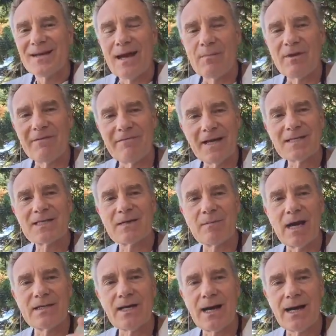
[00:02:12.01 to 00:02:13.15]
I'm investing
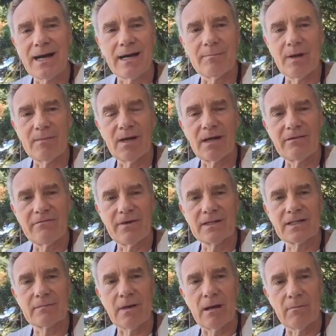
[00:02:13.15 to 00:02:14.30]
my time. I'm not
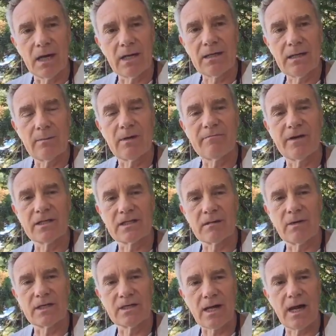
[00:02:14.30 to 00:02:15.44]
investing my money, I'm investing
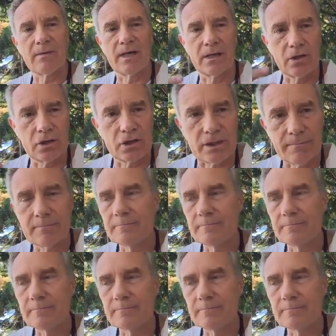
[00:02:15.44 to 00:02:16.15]
my time and energy.